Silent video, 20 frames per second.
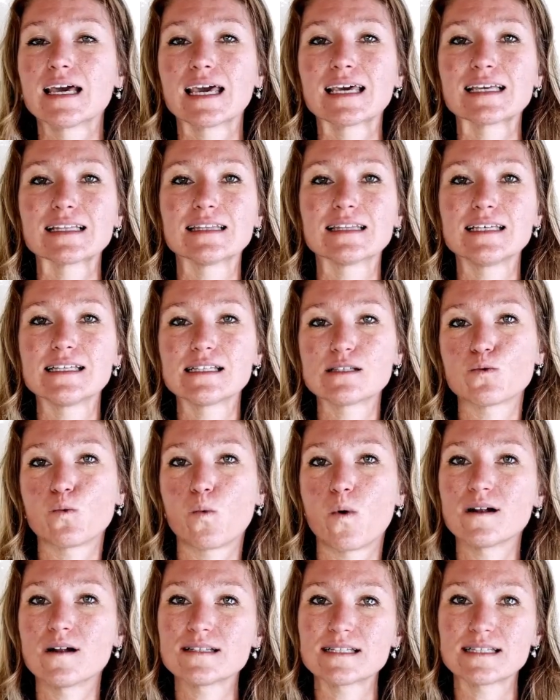at least
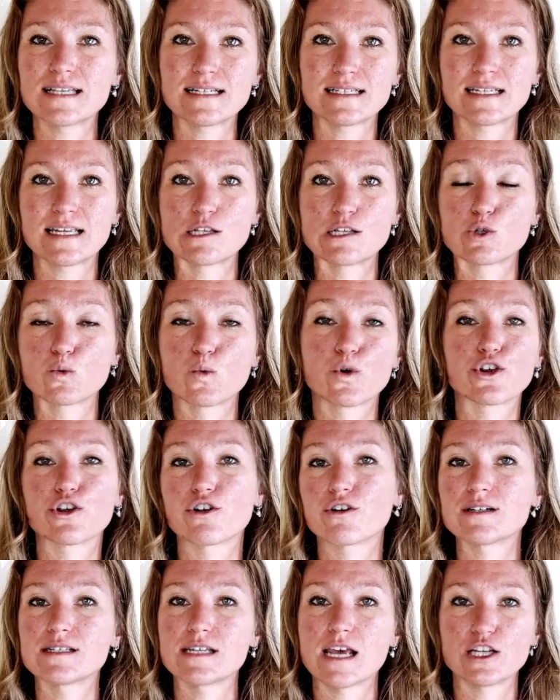one sentence where your
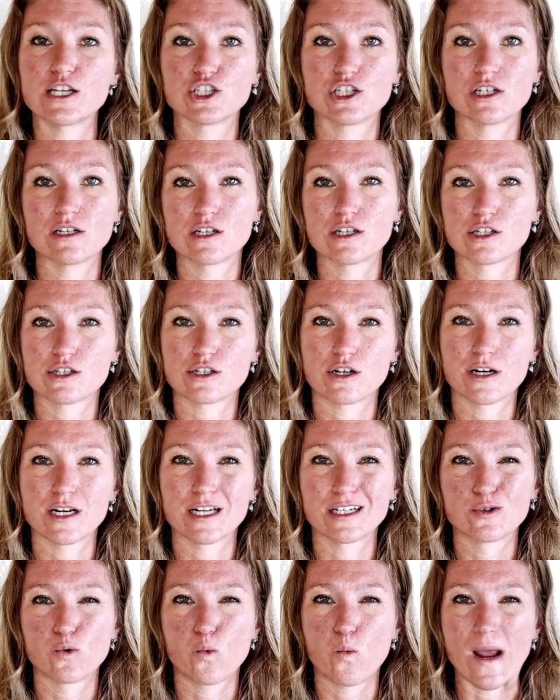attention is starting
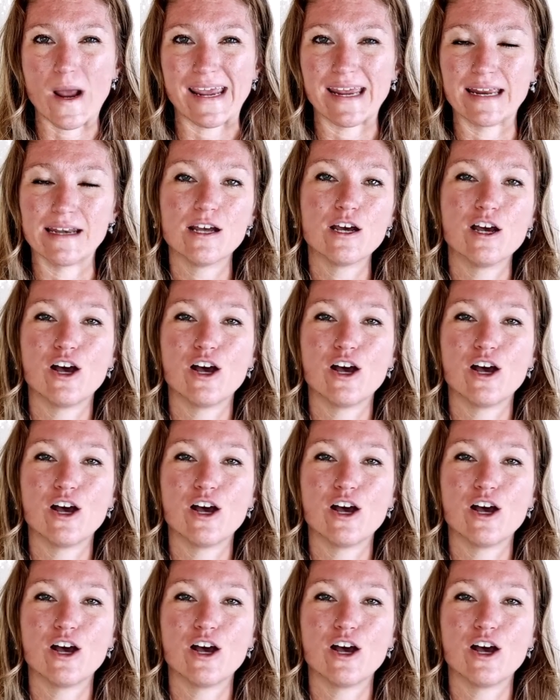to wane,